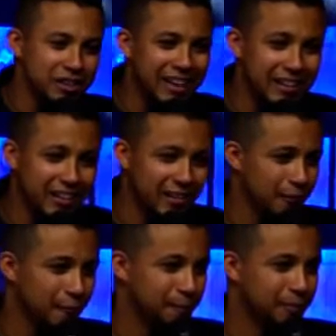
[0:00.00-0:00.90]
telling.
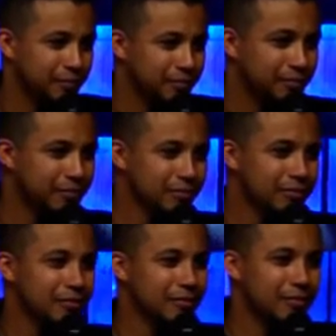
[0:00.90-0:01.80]

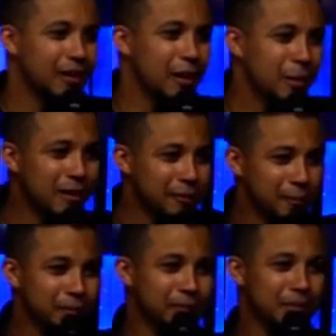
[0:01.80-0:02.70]
Amen.
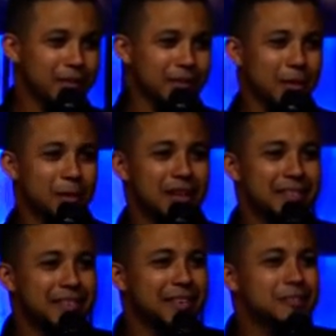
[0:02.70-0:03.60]
Somebody
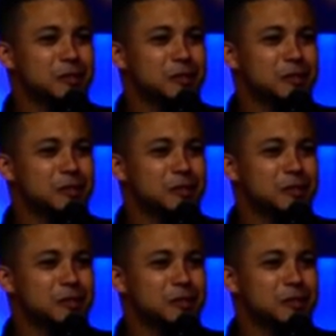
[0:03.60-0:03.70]
say a